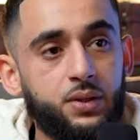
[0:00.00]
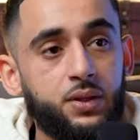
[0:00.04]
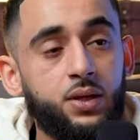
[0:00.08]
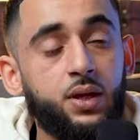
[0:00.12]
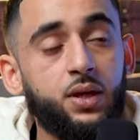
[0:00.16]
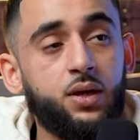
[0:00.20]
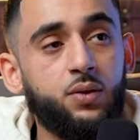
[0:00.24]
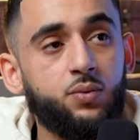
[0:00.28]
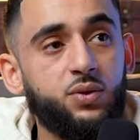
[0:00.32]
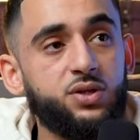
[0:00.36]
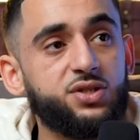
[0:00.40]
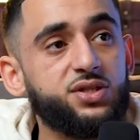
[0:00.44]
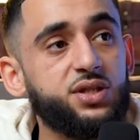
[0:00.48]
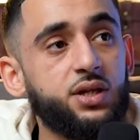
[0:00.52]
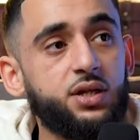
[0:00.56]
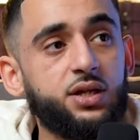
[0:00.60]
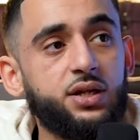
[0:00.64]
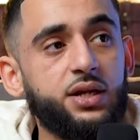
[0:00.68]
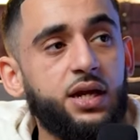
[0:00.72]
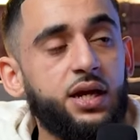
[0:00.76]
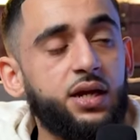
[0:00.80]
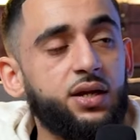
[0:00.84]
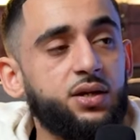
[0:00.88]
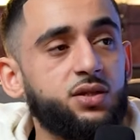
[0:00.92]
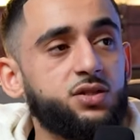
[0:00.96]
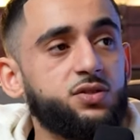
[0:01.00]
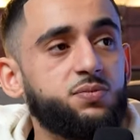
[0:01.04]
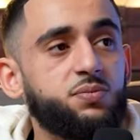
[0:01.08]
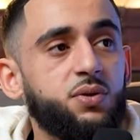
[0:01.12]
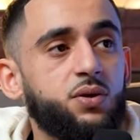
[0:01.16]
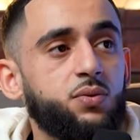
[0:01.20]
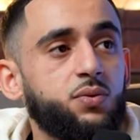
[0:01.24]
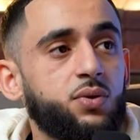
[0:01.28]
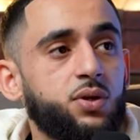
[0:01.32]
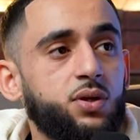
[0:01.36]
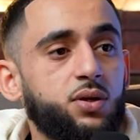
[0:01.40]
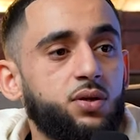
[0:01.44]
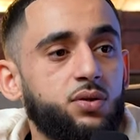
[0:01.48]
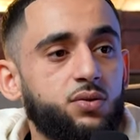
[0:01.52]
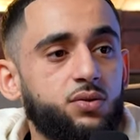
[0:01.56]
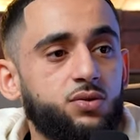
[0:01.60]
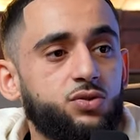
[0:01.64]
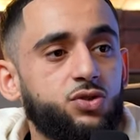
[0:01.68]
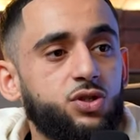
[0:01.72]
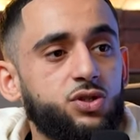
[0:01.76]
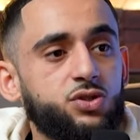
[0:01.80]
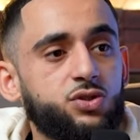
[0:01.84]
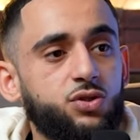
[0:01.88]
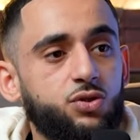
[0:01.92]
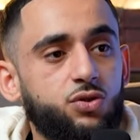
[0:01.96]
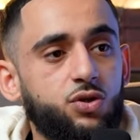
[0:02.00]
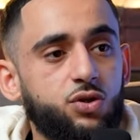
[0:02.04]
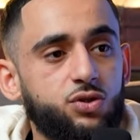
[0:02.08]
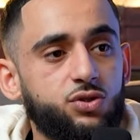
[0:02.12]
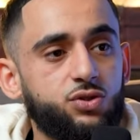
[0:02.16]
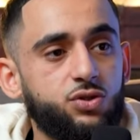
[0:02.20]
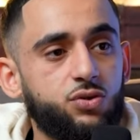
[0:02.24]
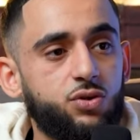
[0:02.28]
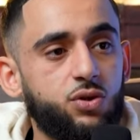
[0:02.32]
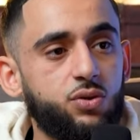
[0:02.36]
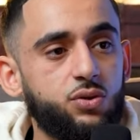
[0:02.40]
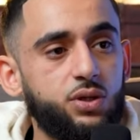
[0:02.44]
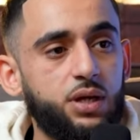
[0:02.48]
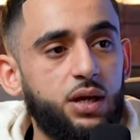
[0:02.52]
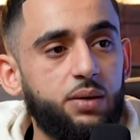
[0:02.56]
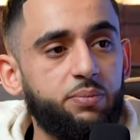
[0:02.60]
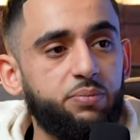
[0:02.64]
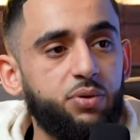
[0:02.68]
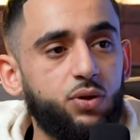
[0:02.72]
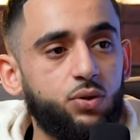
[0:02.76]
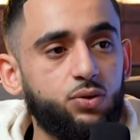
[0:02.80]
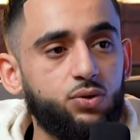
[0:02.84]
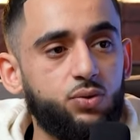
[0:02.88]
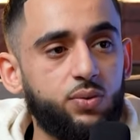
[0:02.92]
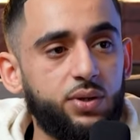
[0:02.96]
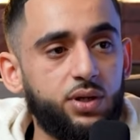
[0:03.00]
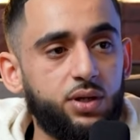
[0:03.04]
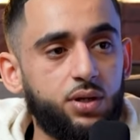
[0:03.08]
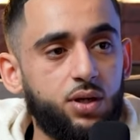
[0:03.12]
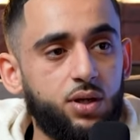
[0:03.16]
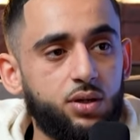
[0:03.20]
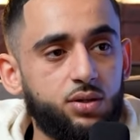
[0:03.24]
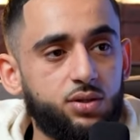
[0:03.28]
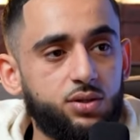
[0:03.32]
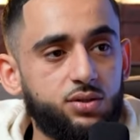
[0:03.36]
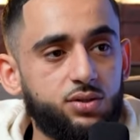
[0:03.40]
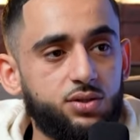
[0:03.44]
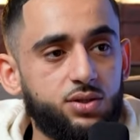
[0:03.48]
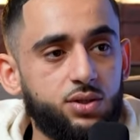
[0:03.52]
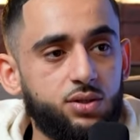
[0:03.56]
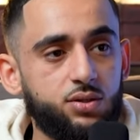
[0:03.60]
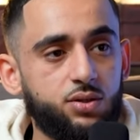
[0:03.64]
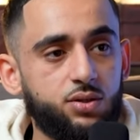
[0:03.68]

Yeah, we're still in Hatton, but we're just across the road at Baldwin Gardens